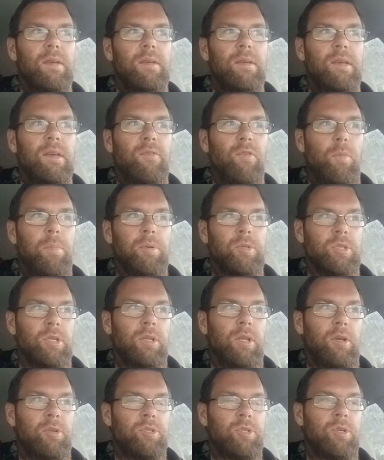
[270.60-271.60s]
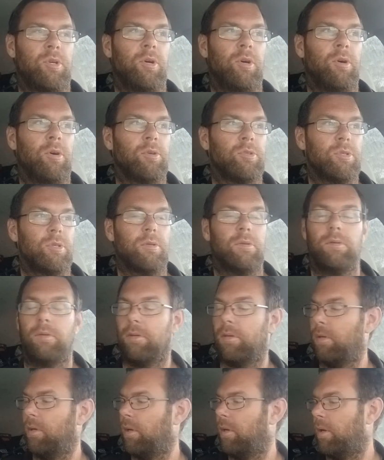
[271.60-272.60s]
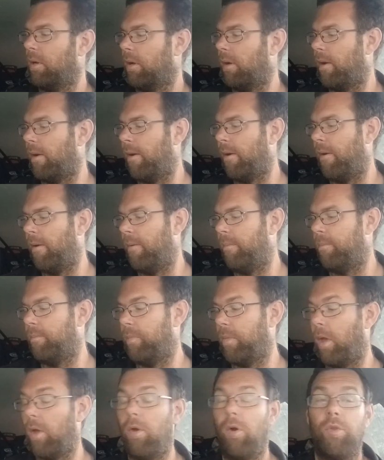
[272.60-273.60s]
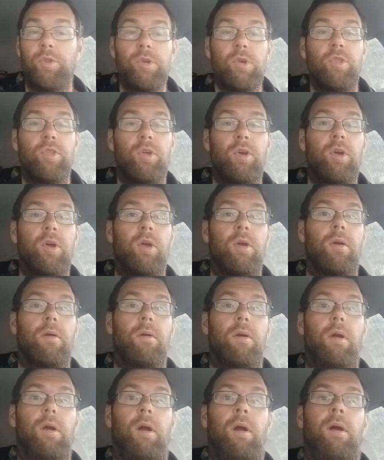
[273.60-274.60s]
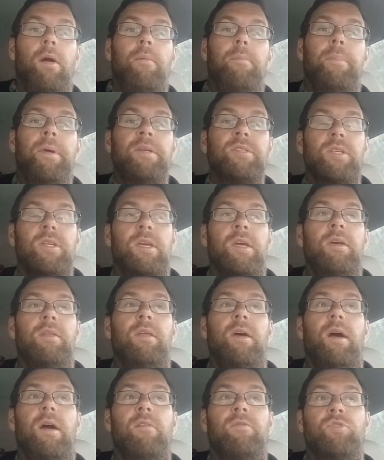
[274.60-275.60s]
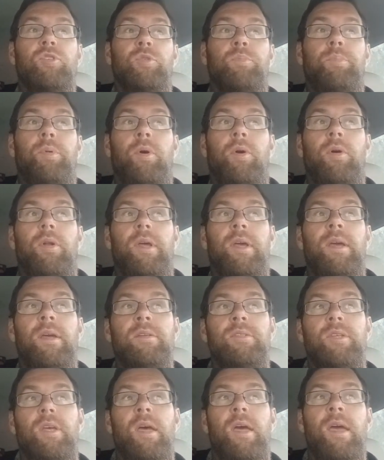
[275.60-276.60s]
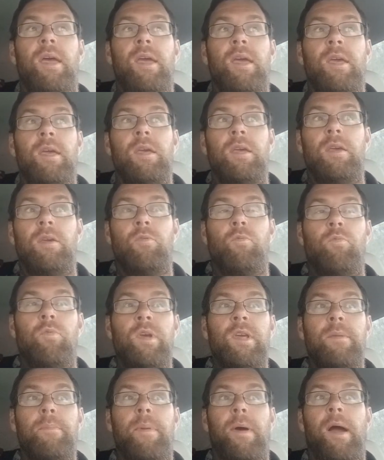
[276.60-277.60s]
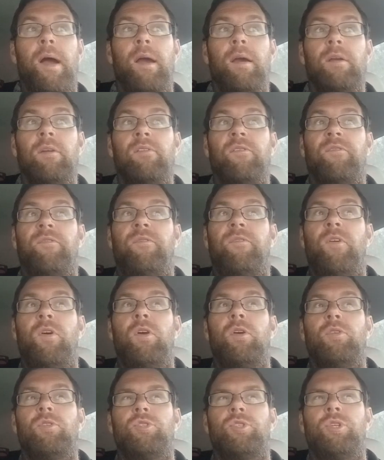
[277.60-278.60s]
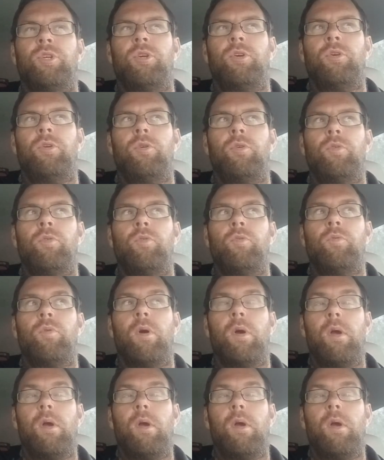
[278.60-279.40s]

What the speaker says: Give up as a lost cause. The other piece of kit that I've just bought is a weibang Virtue